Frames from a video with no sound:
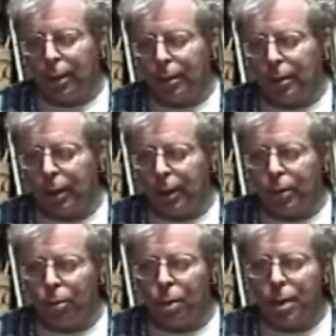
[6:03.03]
in
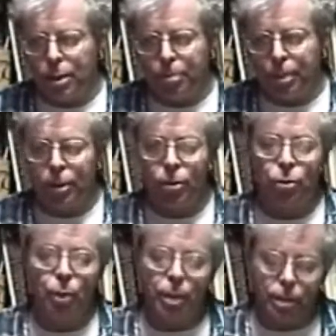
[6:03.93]
the west, because
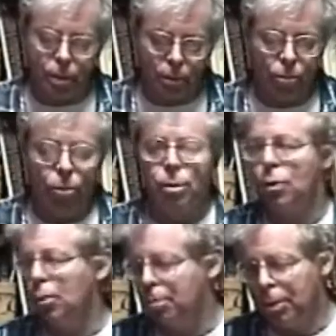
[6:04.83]
Greece was
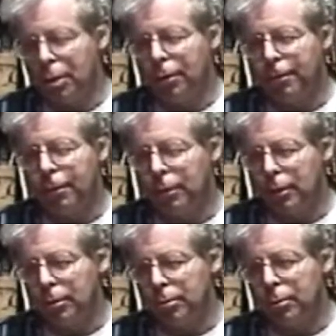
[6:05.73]
all part of,
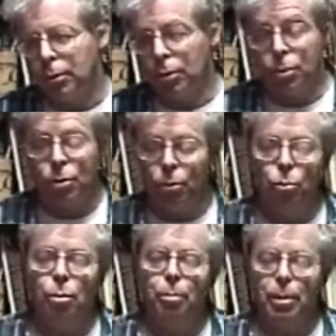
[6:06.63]
or soon
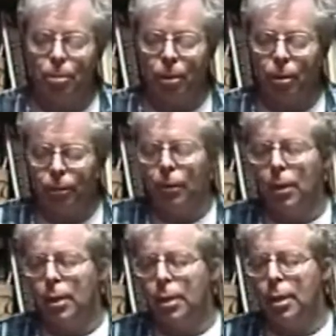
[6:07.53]
would be part of,
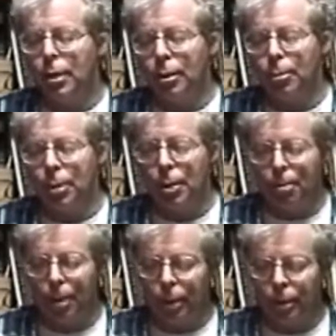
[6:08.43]
the Ottoman
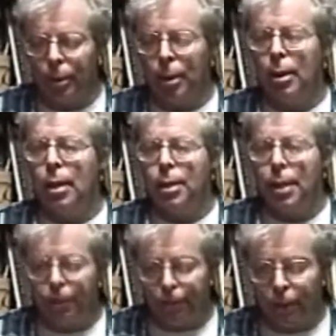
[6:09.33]
Empire.
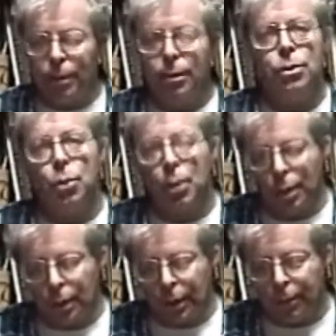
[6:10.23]
They fled to
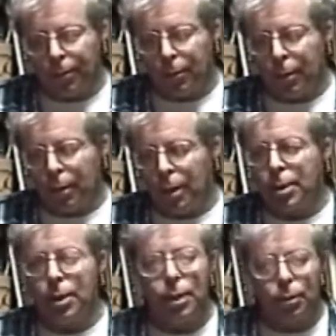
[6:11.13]
Italy as
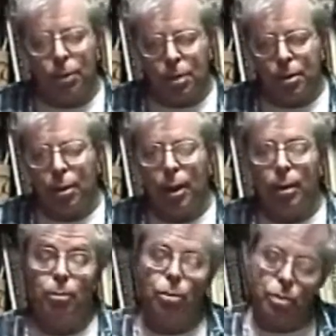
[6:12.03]
the nearest
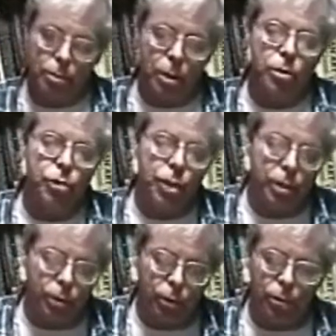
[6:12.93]
and most
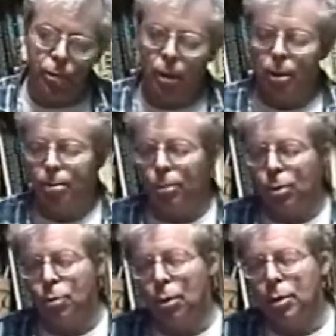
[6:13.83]
congenial,
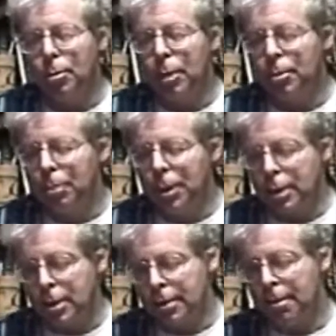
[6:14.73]
most welcoming
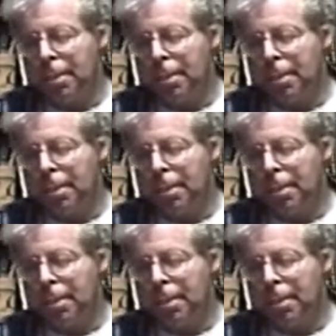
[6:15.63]
place.